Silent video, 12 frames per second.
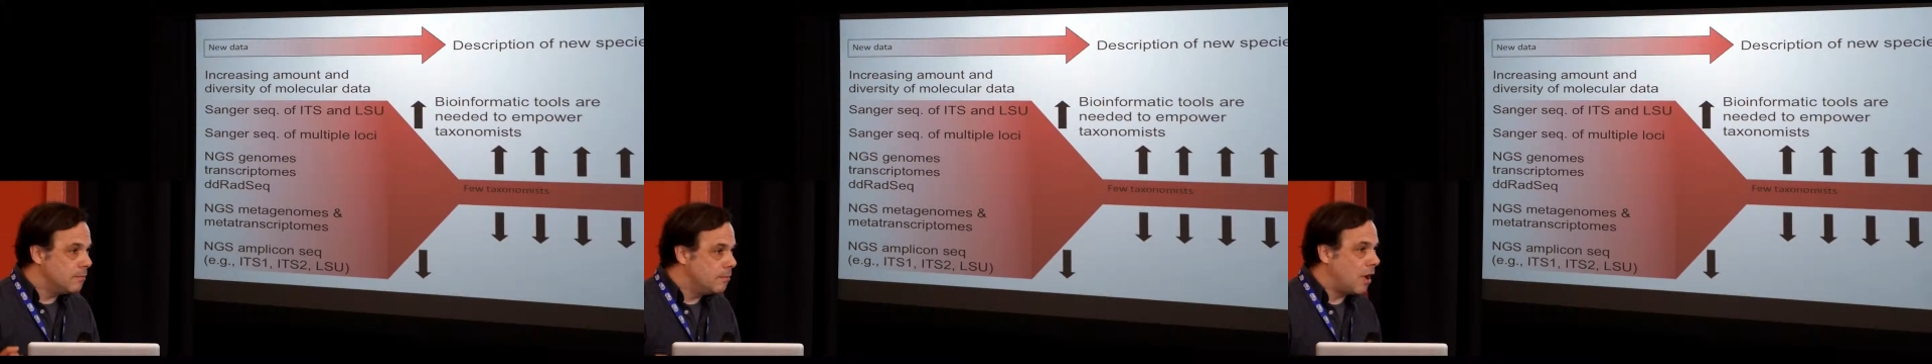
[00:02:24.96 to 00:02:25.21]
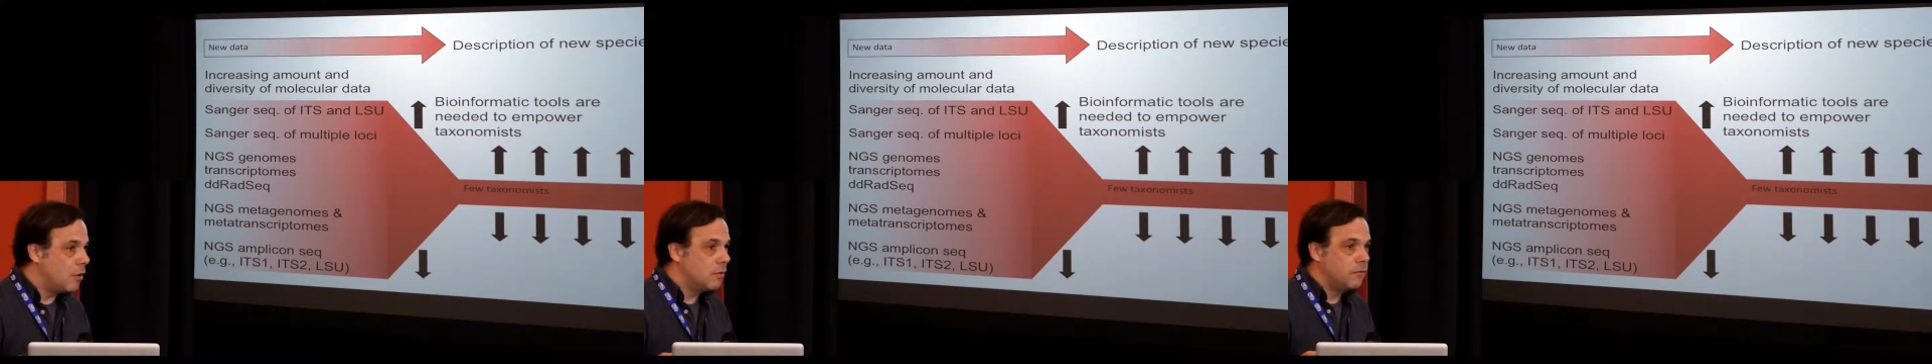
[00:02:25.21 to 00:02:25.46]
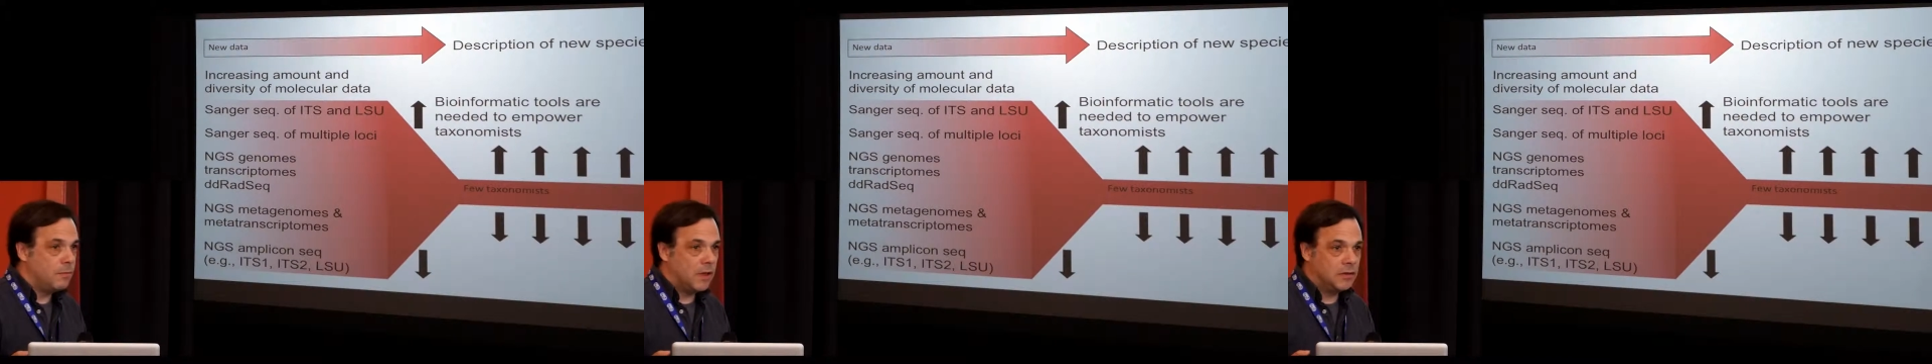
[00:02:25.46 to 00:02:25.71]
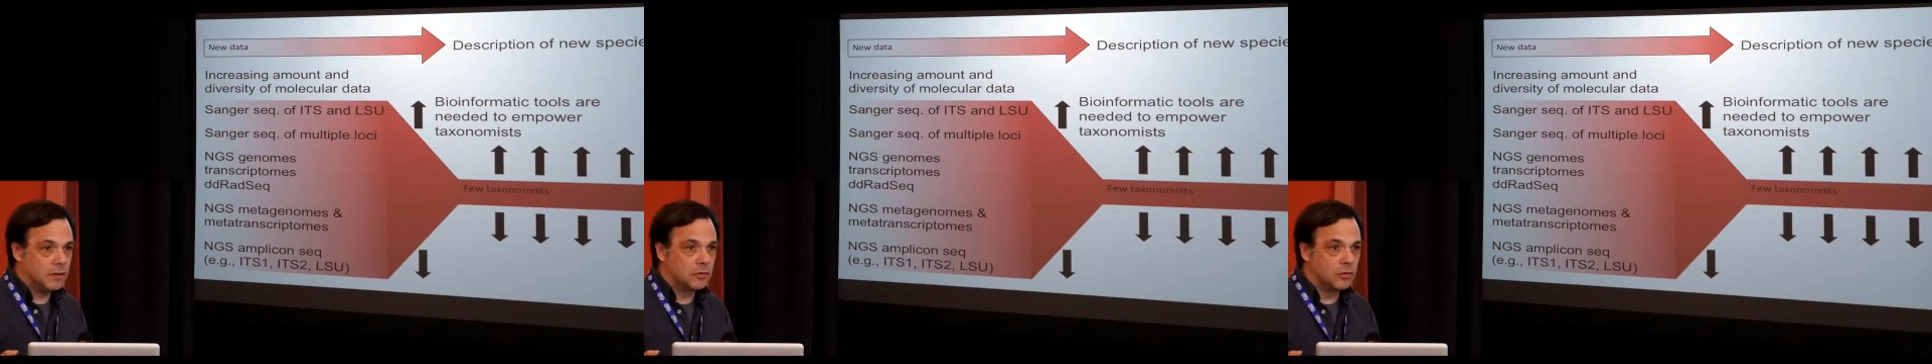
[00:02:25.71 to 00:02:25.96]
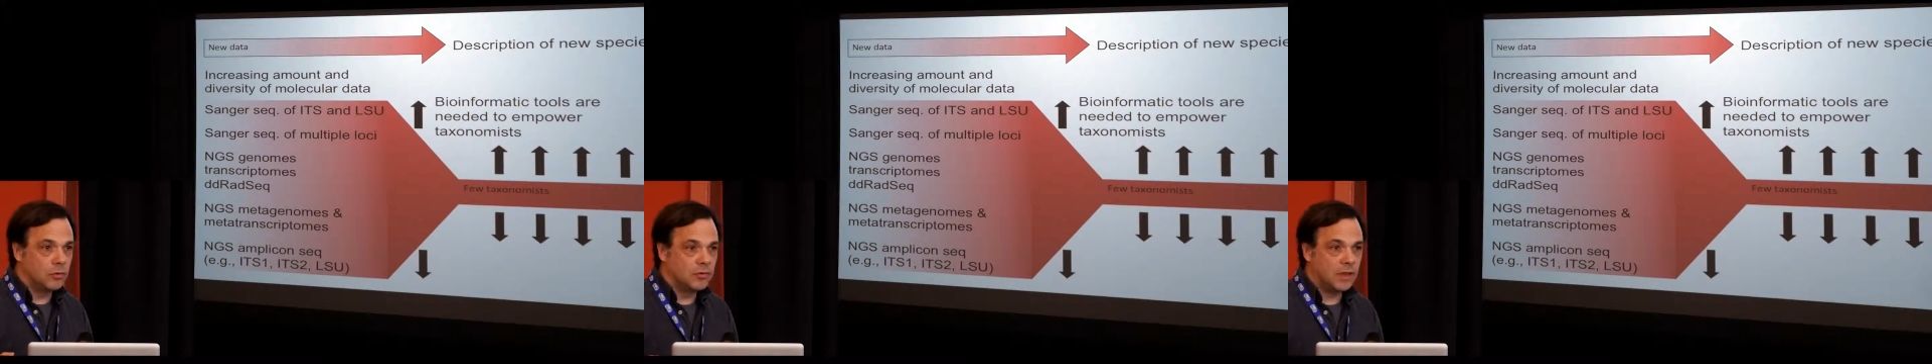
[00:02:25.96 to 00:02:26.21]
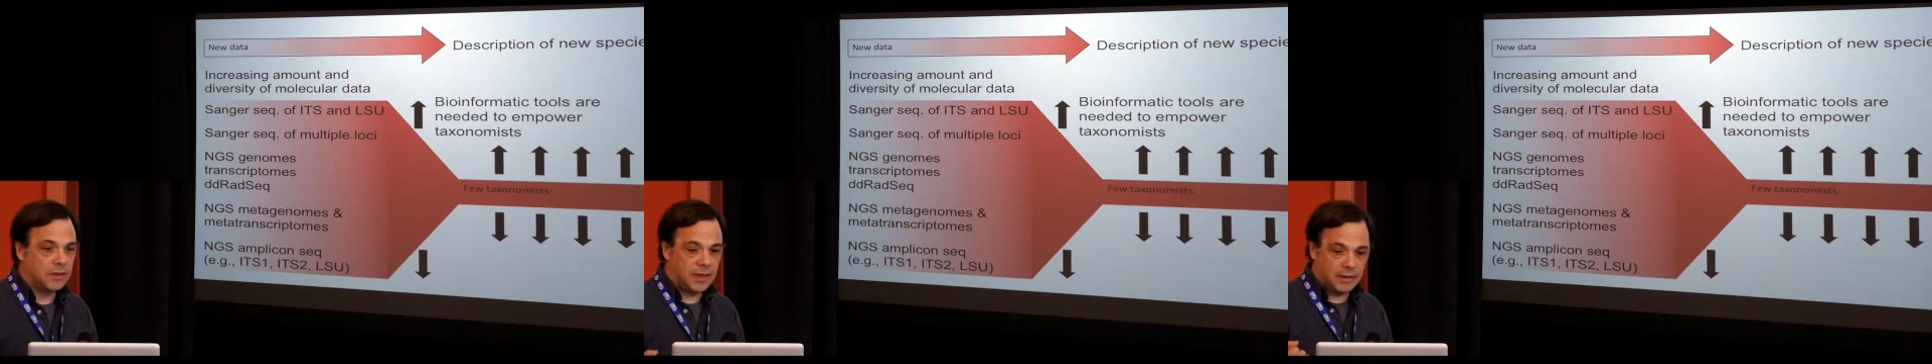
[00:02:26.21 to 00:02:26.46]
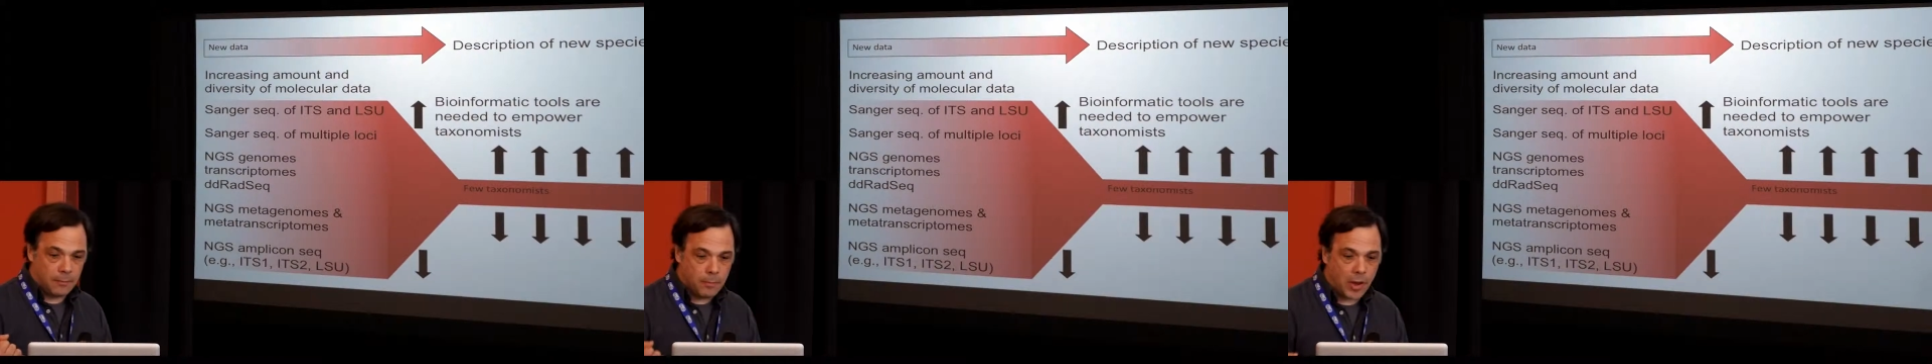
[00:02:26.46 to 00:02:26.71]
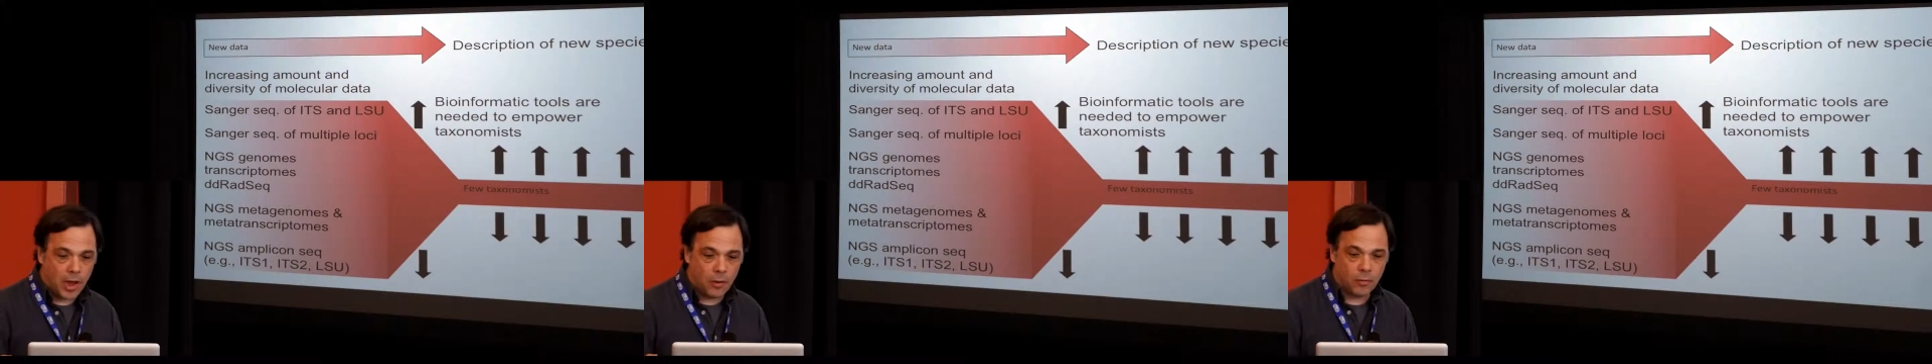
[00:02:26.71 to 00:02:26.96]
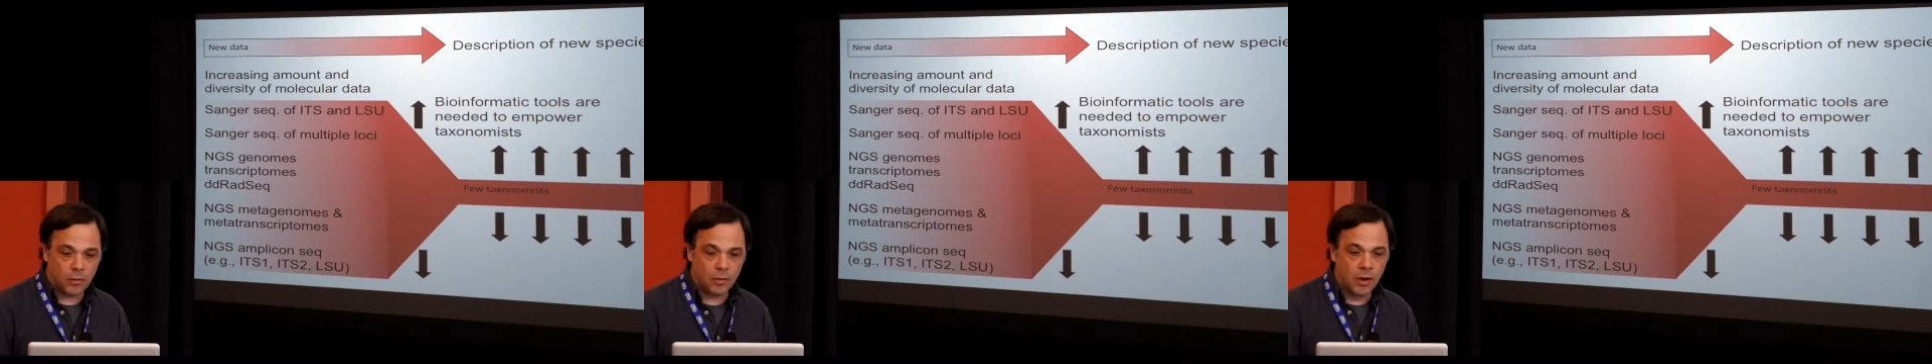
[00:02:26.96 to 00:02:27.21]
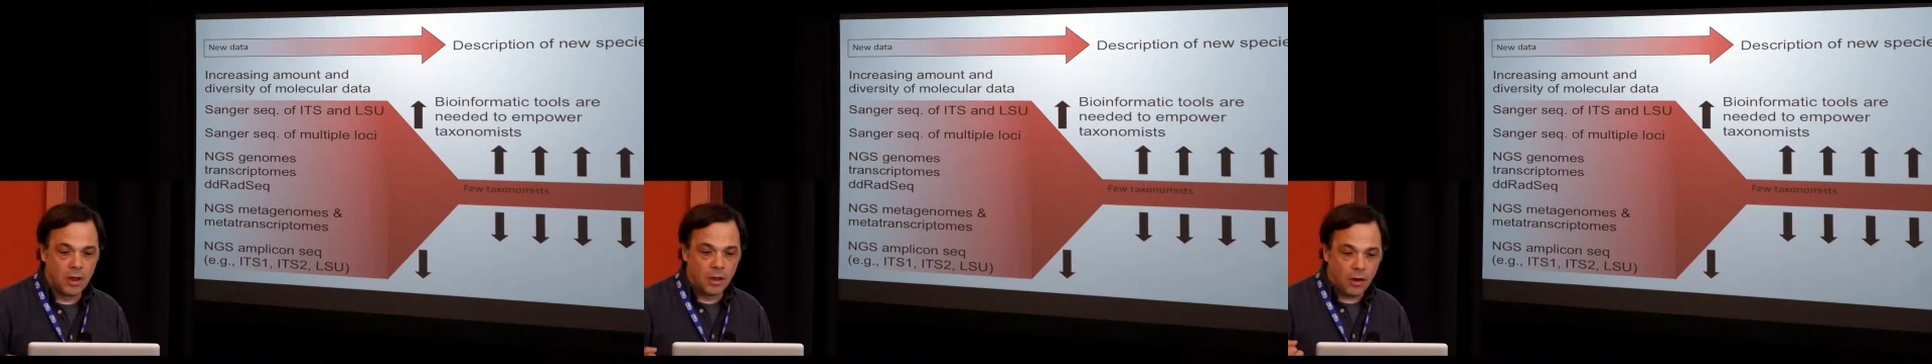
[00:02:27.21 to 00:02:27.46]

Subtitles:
bioinformatic tools that can empower